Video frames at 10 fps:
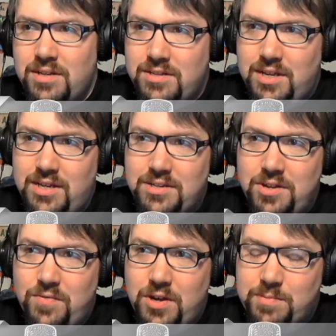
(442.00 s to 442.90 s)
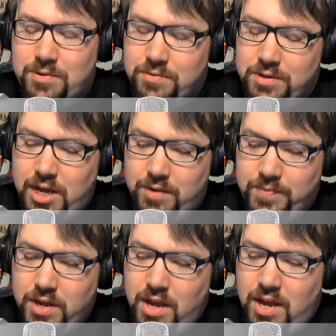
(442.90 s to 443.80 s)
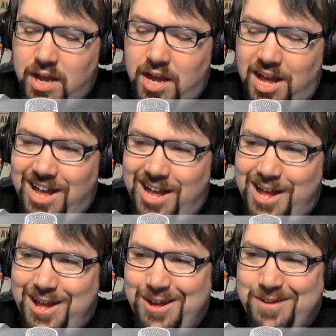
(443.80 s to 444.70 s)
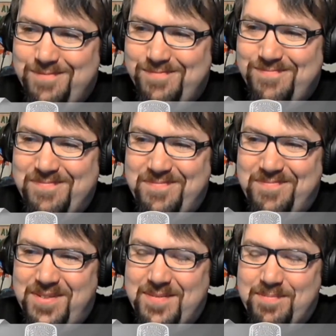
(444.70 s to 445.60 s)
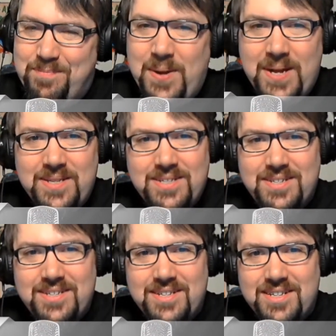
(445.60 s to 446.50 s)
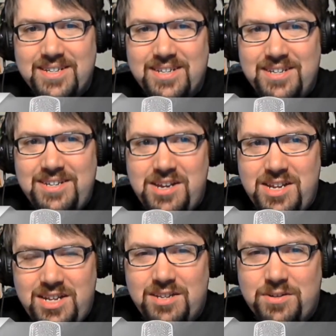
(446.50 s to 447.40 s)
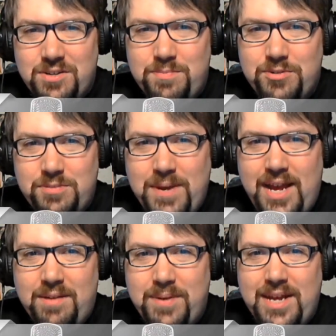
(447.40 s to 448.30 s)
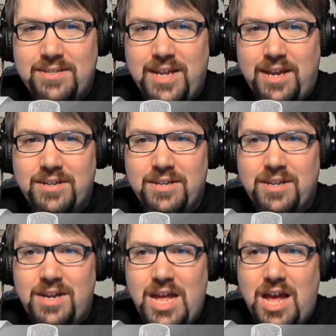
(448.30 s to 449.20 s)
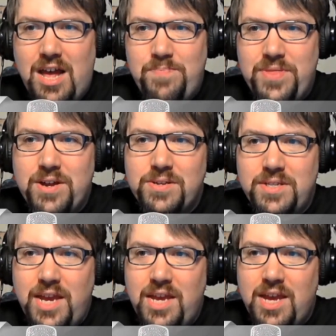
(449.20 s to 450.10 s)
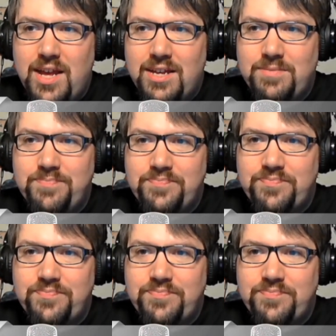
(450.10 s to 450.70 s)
It's not like a self help guru now. Um, but you need to learn to push back past that. Um, there's a uh,